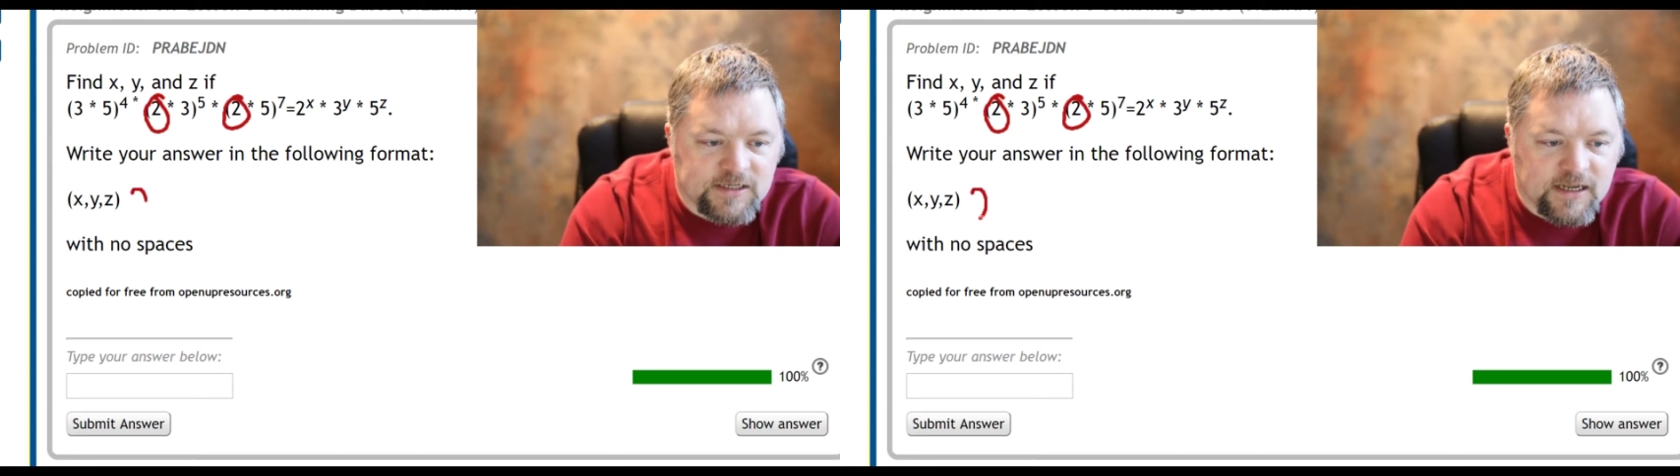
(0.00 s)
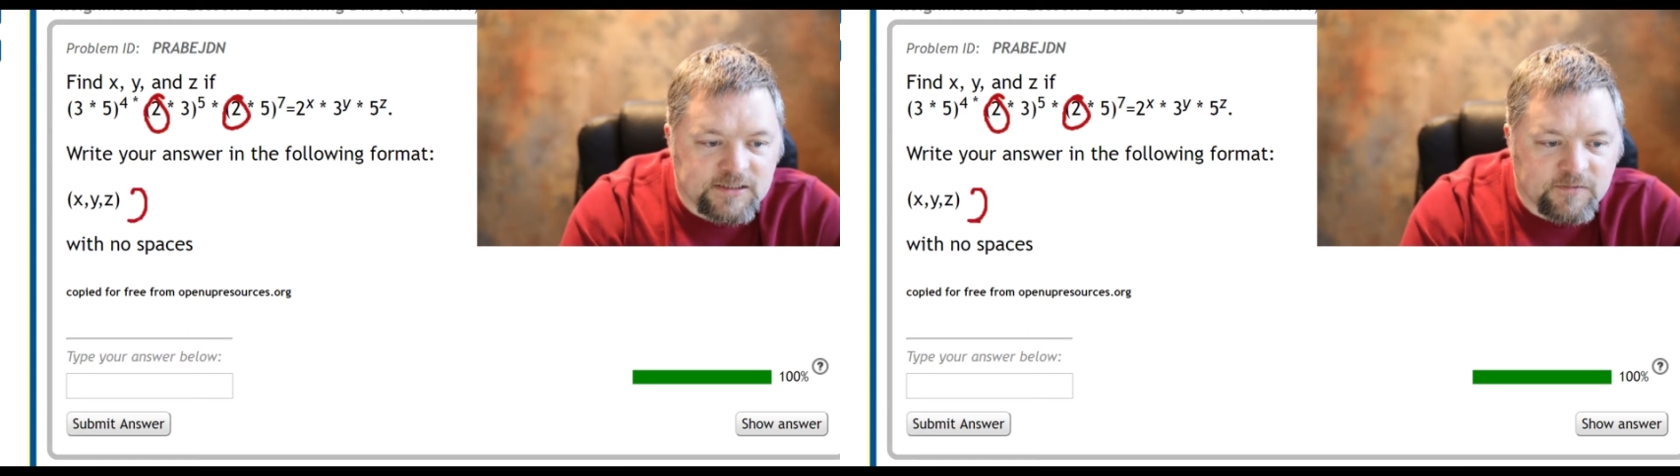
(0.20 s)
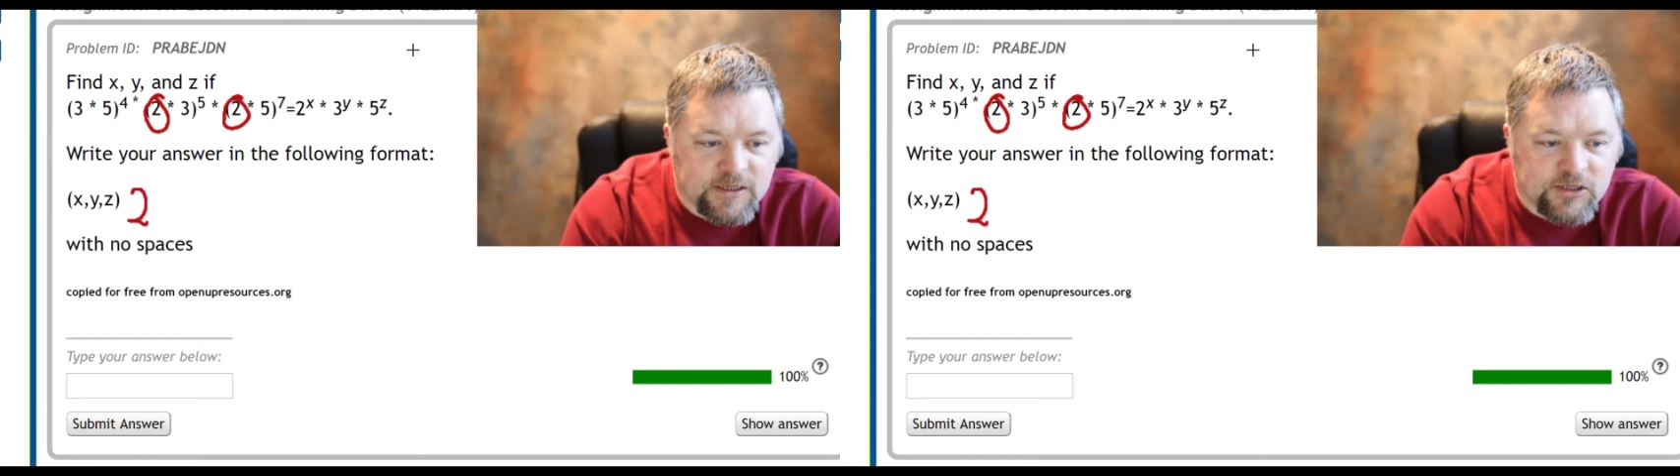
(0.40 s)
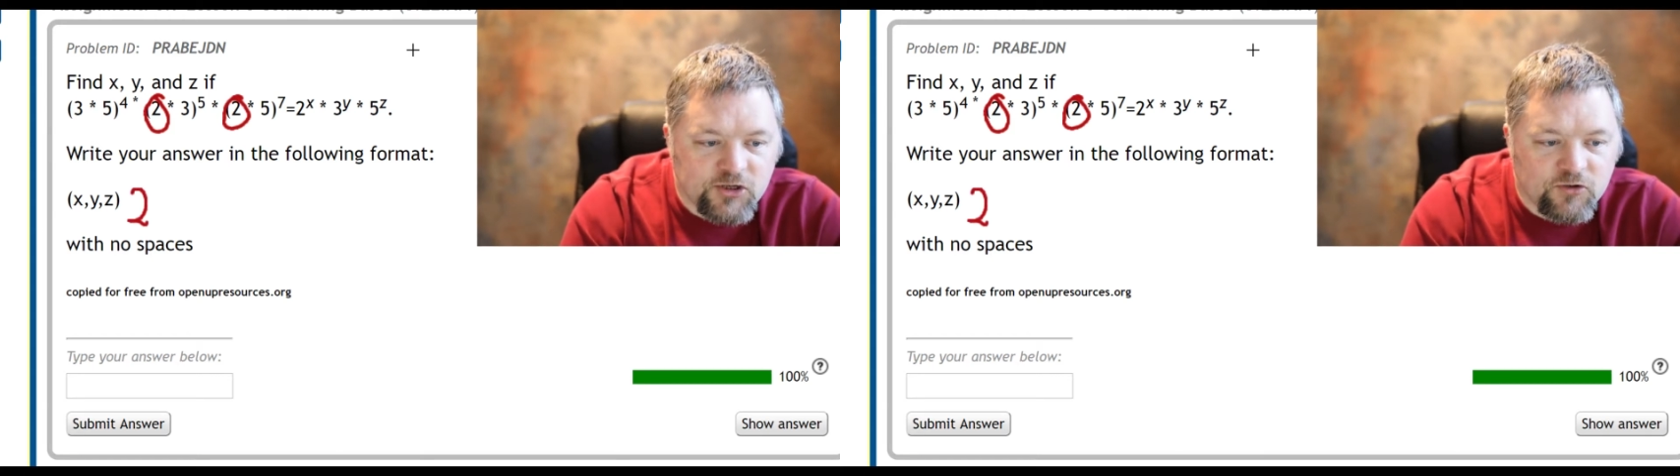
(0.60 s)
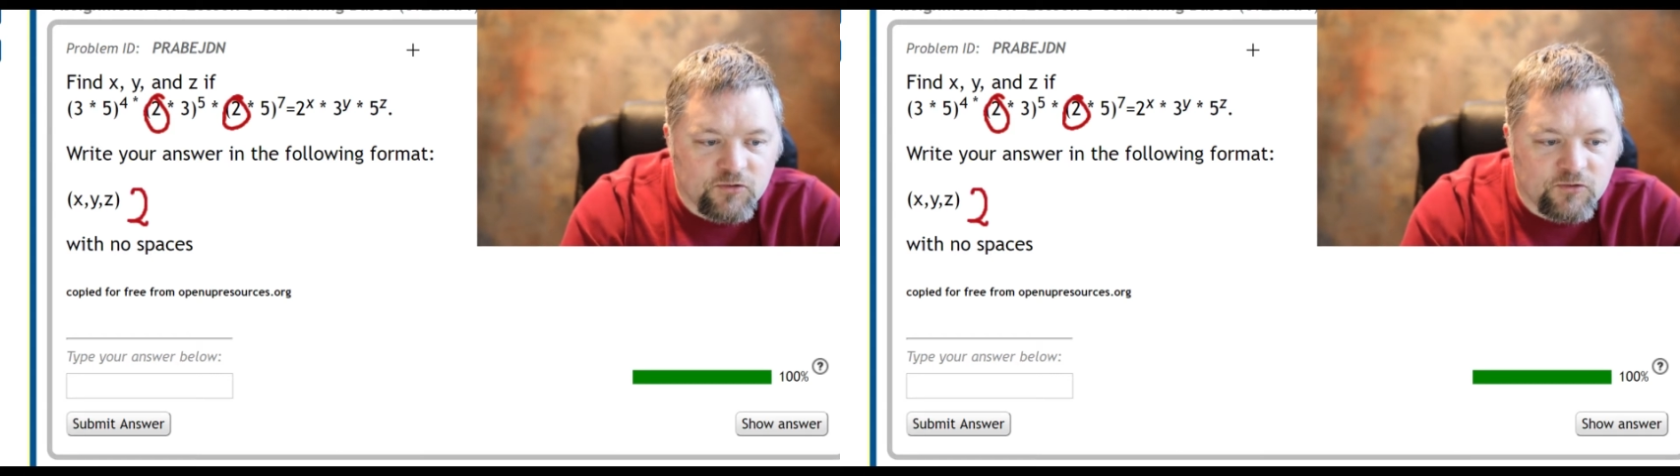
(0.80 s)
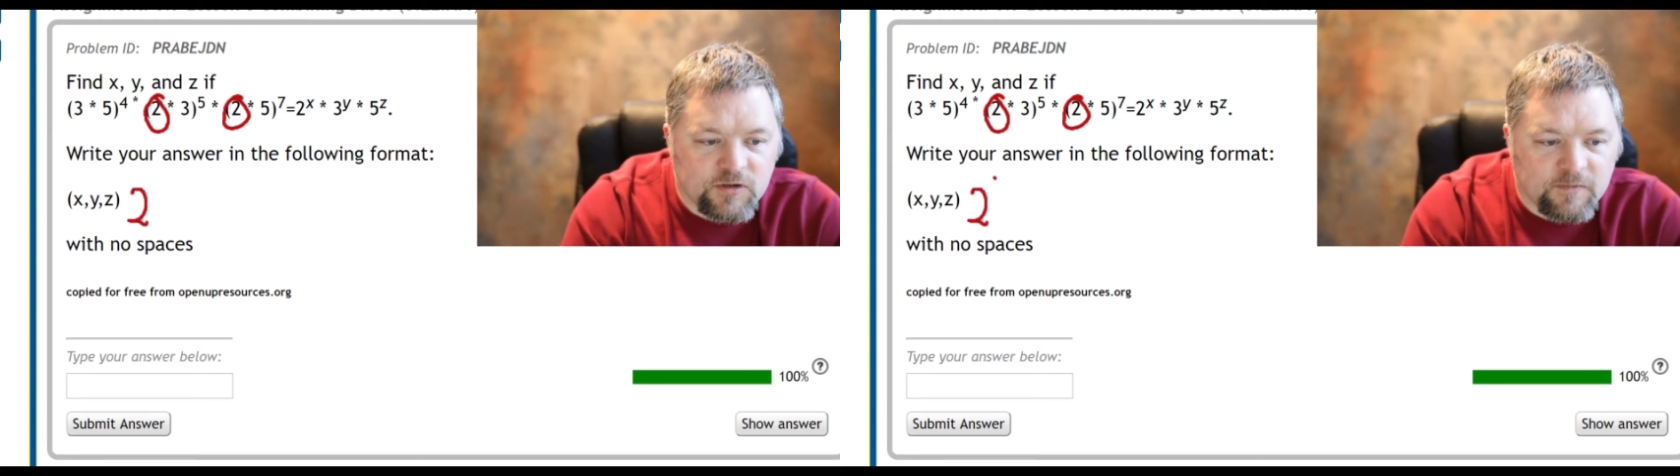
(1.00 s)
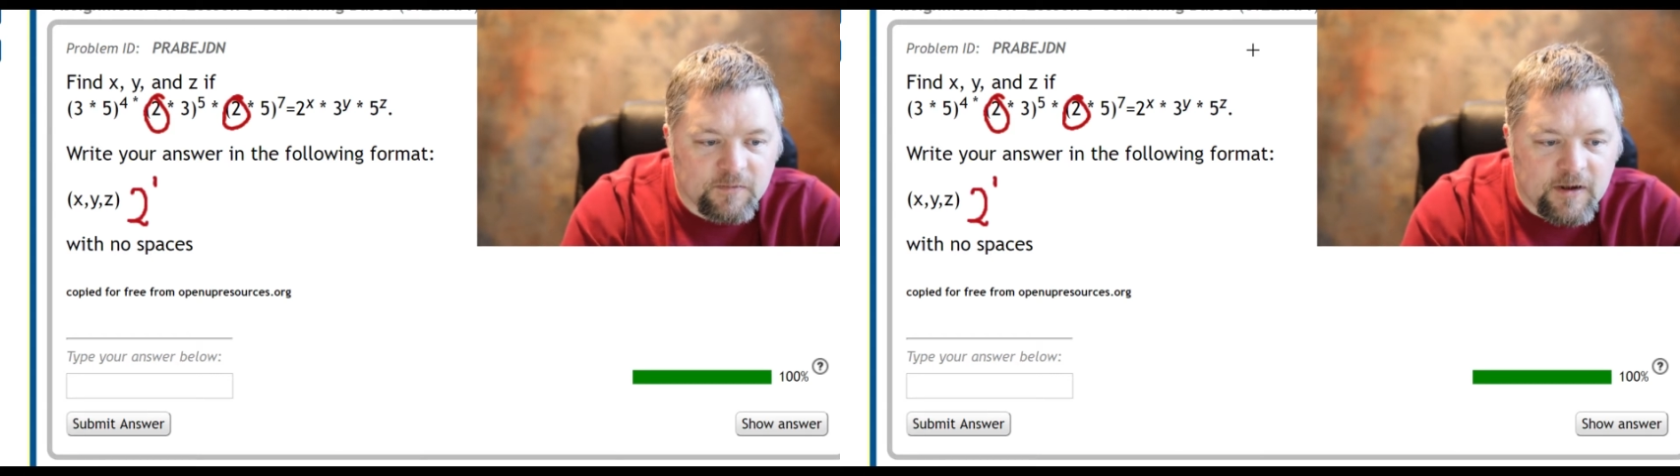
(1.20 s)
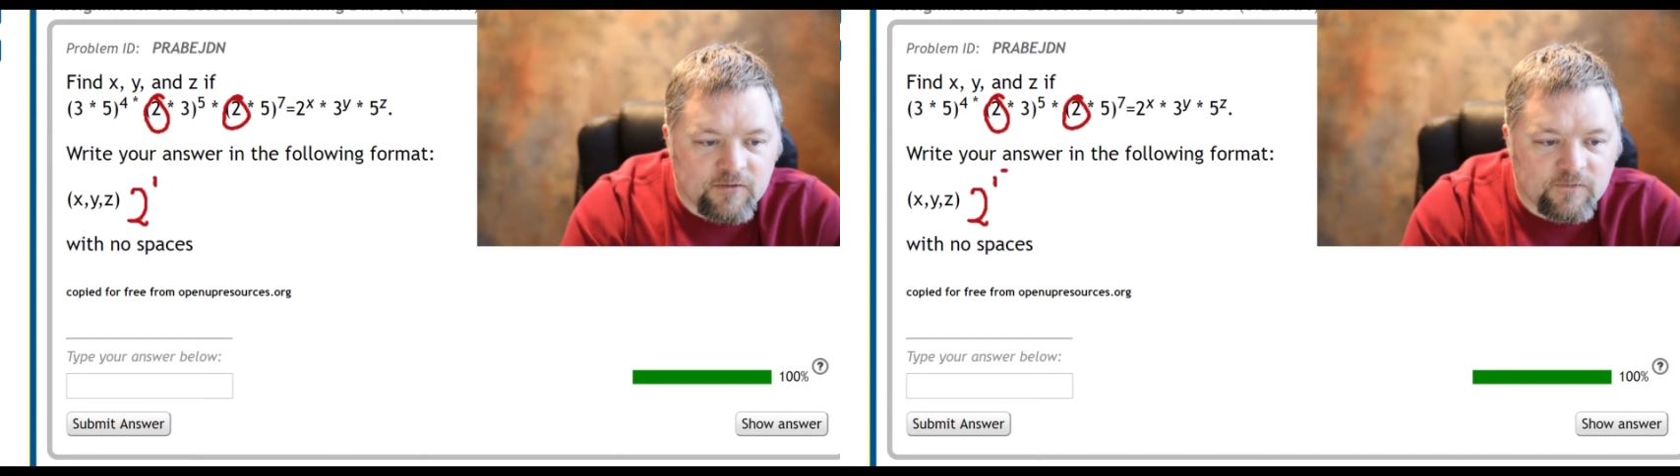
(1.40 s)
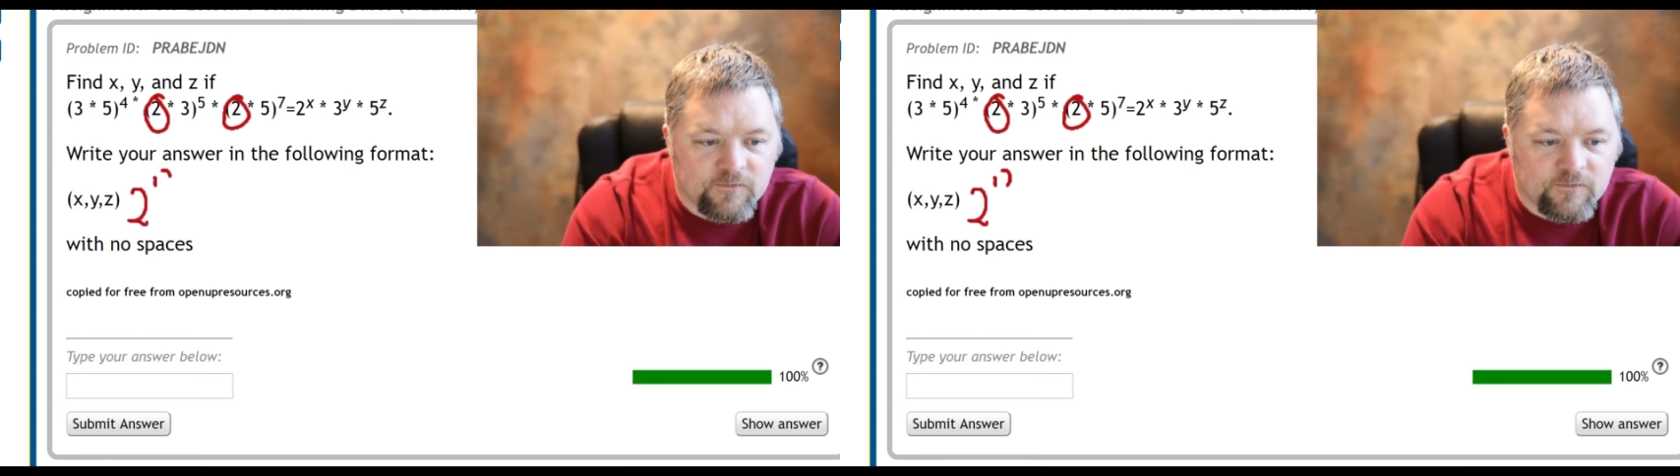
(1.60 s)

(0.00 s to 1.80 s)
Well, here 5 times